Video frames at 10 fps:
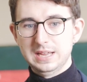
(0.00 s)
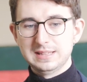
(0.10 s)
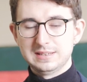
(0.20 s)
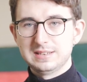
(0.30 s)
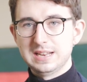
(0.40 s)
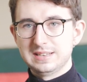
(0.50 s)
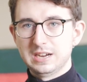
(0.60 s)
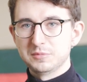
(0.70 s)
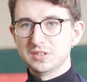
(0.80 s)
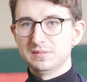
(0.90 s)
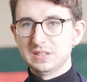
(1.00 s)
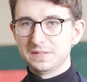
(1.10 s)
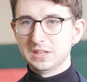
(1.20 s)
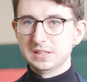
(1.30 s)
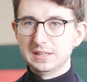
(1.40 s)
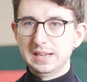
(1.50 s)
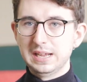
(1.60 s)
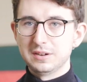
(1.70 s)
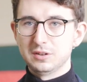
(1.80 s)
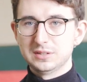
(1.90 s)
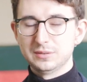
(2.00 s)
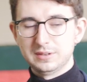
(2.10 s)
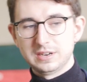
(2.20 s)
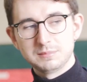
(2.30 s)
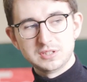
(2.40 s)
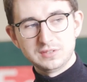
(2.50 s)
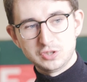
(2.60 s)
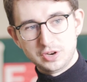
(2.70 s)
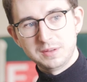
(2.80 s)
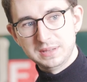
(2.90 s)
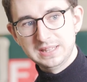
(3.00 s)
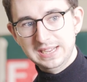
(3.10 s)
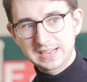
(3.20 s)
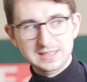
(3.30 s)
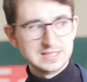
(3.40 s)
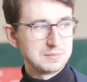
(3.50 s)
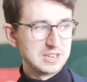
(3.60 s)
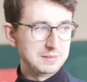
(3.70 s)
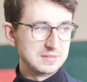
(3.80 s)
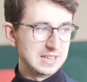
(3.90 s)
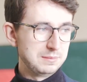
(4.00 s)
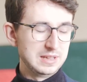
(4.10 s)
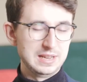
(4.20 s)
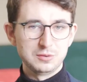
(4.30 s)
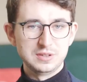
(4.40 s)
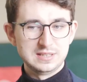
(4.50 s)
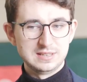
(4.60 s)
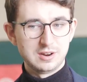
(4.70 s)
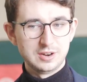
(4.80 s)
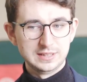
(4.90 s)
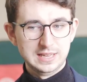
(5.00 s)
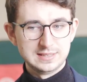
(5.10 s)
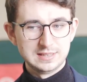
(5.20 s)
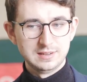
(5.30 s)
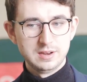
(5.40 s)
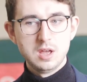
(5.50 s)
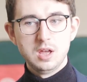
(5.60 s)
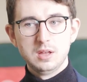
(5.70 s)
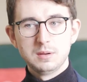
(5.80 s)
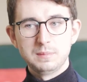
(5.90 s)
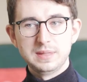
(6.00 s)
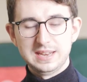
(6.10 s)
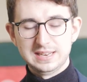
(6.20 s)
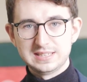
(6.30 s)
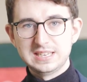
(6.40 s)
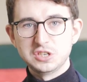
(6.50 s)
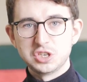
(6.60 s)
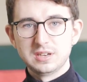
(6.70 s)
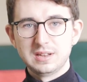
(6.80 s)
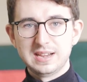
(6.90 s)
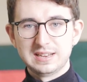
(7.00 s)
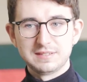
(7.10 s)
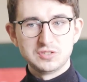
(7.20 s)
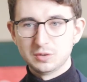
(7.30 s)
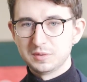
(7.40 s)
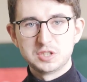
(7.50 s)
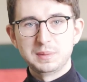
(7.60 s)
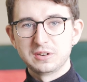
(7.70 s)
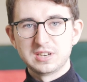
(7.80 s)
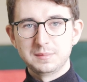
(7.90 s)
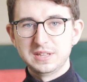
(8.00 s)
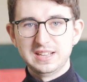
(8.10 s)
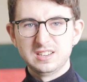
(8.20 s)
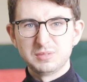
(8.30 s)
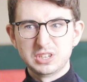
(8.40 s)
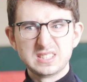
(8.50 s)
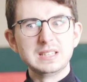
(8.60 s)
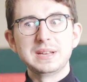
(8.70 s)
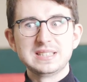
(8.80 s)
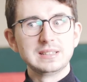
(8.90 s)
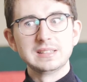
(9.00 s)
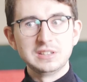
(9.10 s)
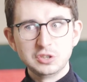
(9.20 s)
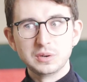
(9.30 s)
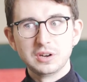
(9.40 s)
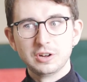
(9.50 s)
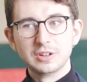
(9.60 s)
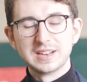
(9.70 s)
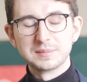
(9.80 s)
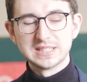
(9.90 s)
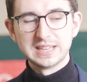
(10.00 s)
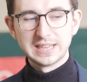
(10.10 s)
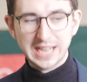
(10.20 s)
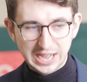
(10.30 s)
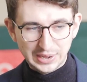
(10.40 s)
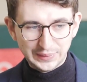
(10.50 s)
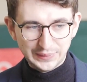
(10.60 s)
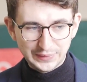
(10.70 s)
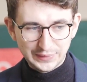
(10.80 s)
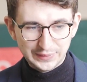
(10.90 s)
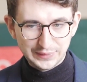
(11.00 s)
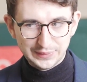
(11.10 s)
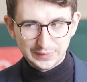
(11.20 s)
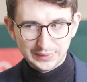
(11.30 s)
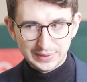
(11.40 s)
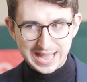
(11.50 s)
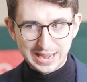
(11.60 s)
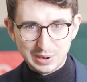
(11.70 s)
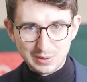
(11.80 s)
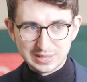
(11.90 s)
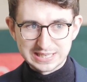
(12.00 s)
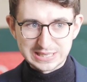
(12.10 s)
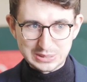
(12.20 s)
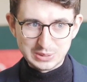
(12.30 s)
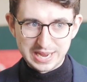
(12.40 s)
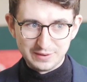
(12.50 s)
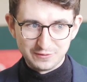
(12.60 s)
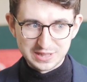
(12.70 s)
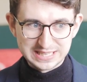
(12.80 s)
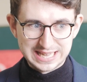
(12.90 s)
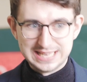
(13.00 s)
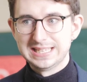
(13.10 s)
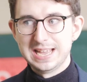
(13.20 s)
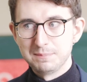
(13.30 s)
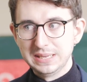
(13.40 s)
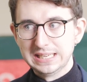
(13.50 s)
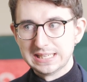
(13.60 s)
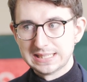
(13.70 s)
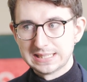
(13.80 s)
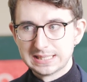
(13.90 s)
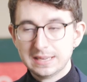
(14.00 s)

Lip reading: in terms of difficulty and also in terms of enjoyability, sometimes I'd be like, oh, this is a hard lesson, but then I'd teach it and I'd have so much spare time at the end because they basically knew it all, and I was like, oh, I don't know what to do now for this last 10 minutes.